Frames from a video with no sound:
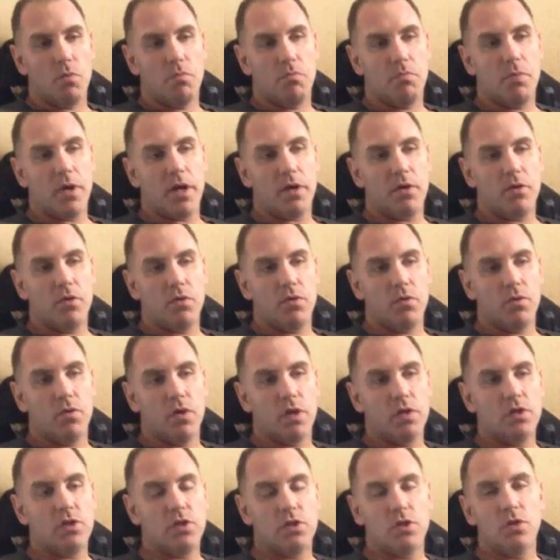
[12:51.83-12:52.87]
But
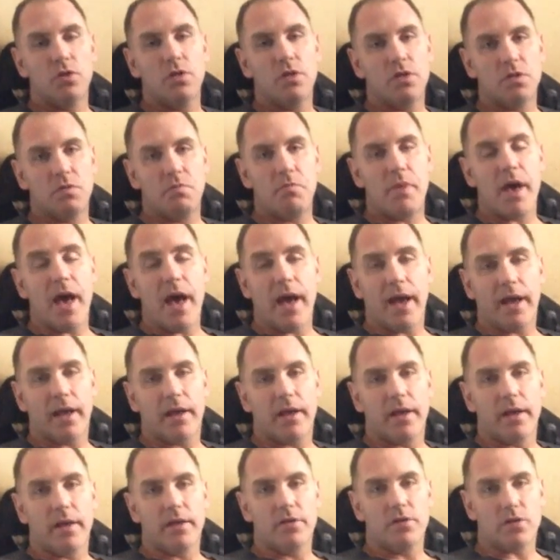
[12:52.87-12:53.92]
as soon as Beck
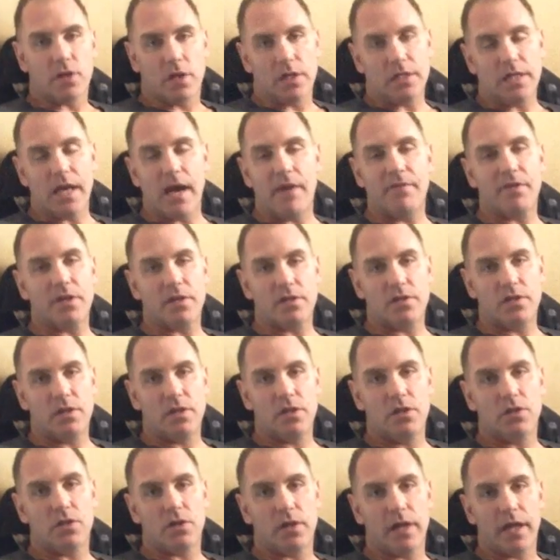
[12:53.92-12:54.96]
starts having a
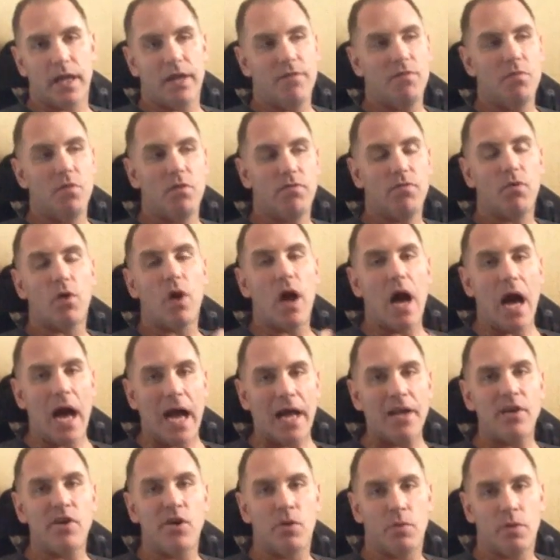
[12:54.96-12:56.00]
seizure, like even before
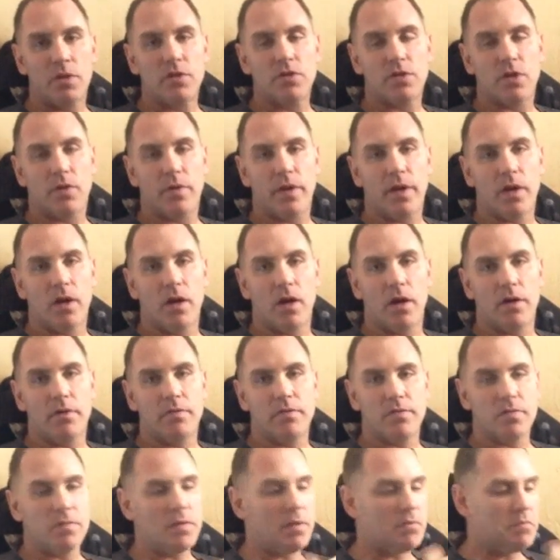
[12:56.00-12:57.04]
I know what's going on,
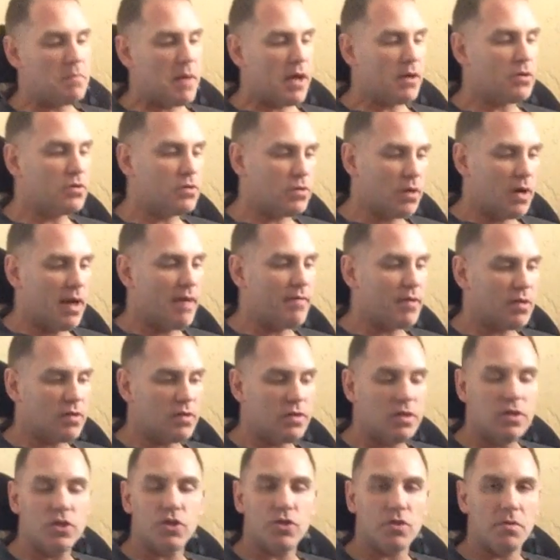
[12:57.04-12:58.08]
sometimes Beck will start having a
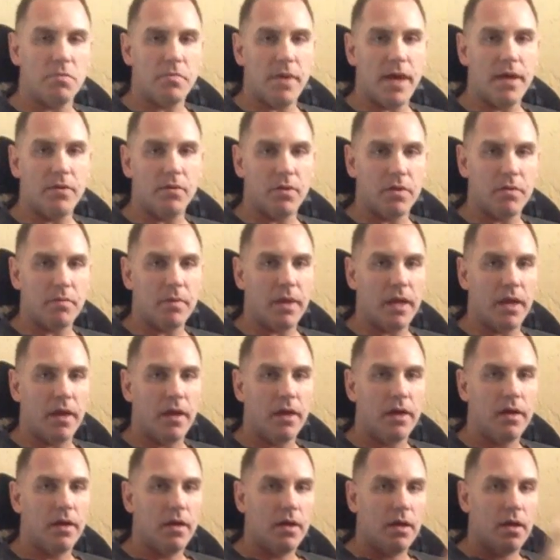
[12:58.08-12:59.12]
seizure in bed with me,
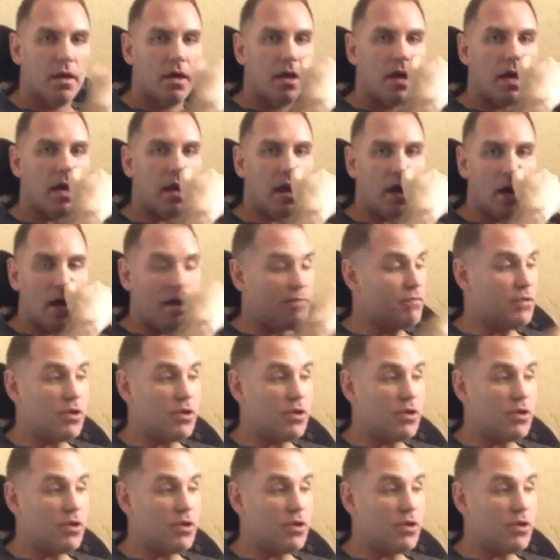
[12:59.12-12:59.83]
and I'll have